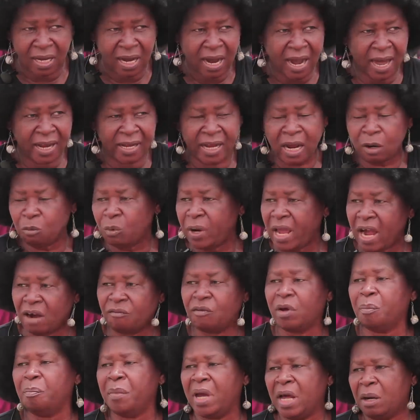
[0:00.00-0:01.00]
and then we
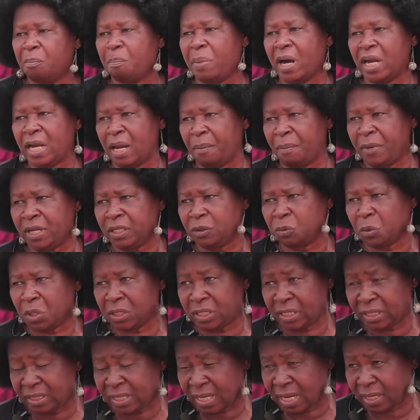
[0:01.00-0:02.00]
have a male parliament,
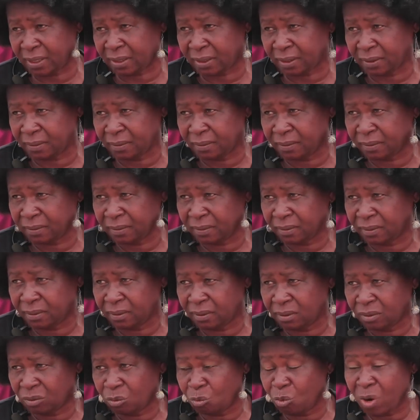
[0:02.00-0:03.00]
what is that?
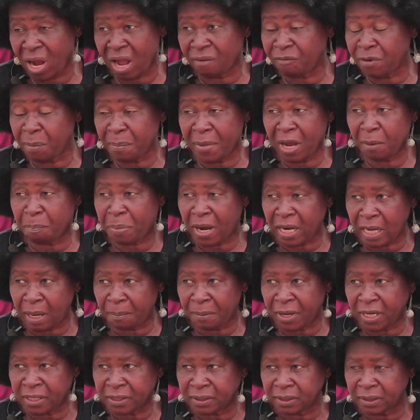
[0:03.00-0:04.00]
We have a male
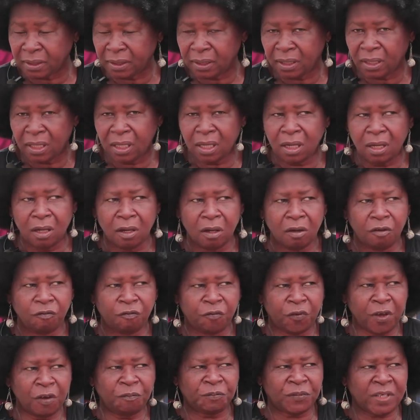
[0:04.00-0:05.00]
parliament.
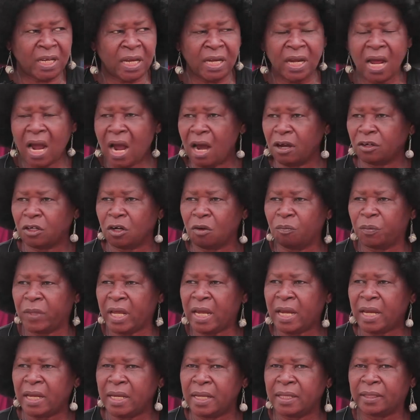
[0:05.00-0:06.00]
15 out of
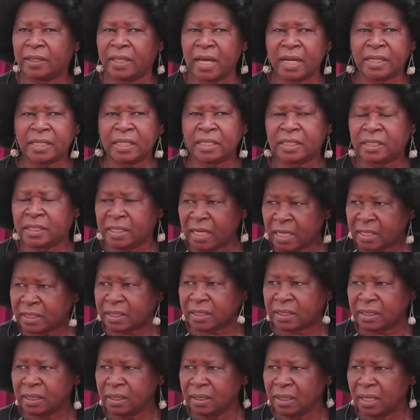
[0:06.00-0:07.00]
the
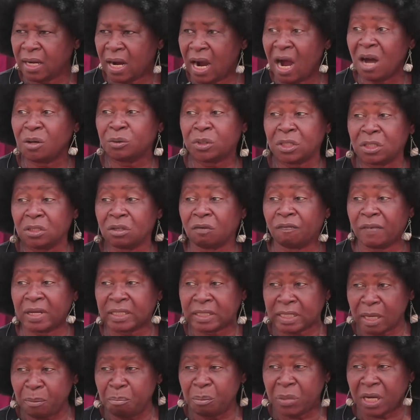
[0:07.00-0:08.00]
36 houses of
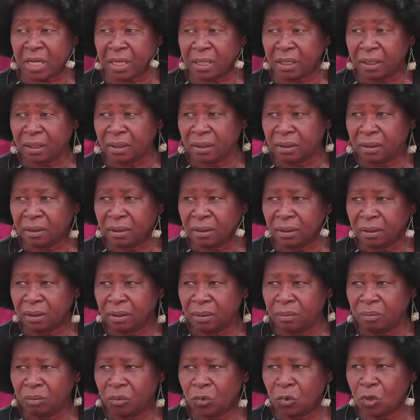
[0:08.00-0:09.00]
assembly,
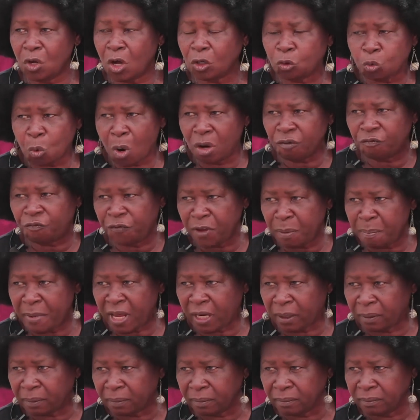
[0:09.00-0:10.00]
not one
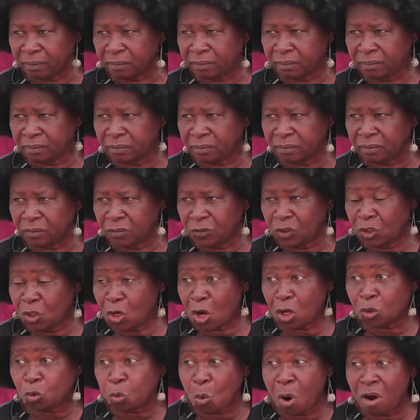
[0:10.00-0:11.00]
female,
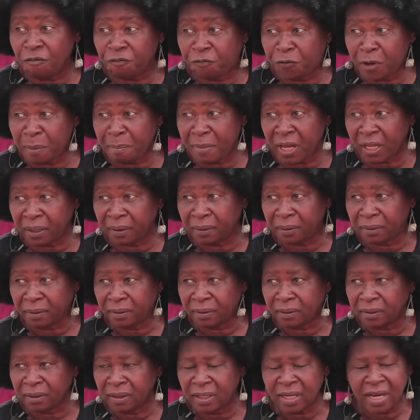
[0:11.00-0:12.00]
not one female.
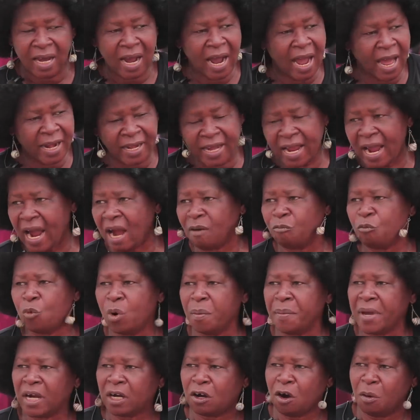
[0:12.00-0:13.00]
And they have
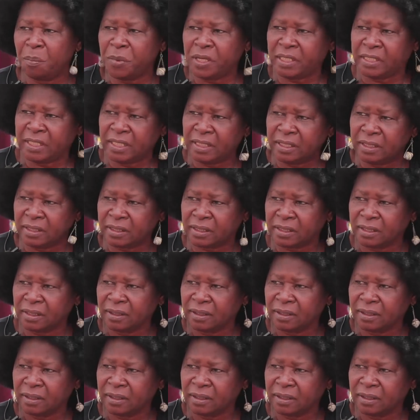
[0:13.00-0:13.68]
women committees.